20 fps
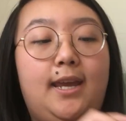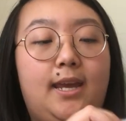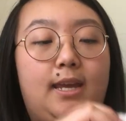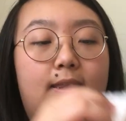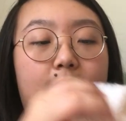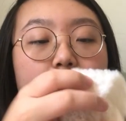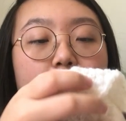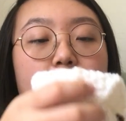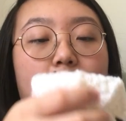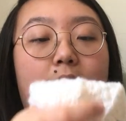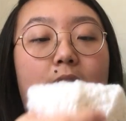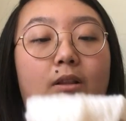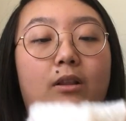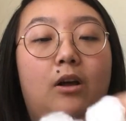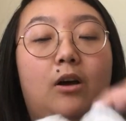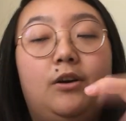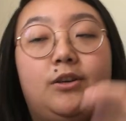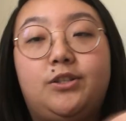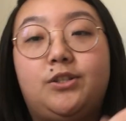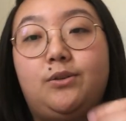and then
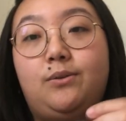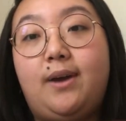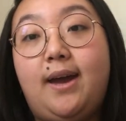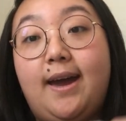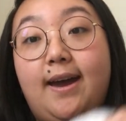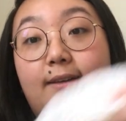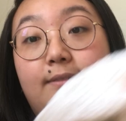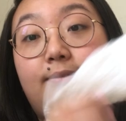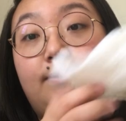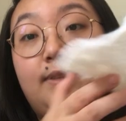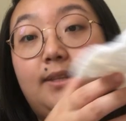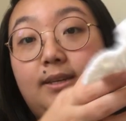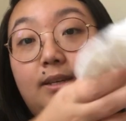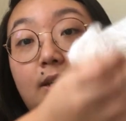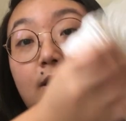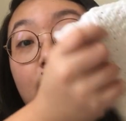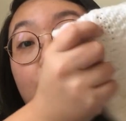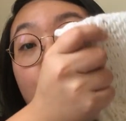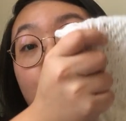I'll also have the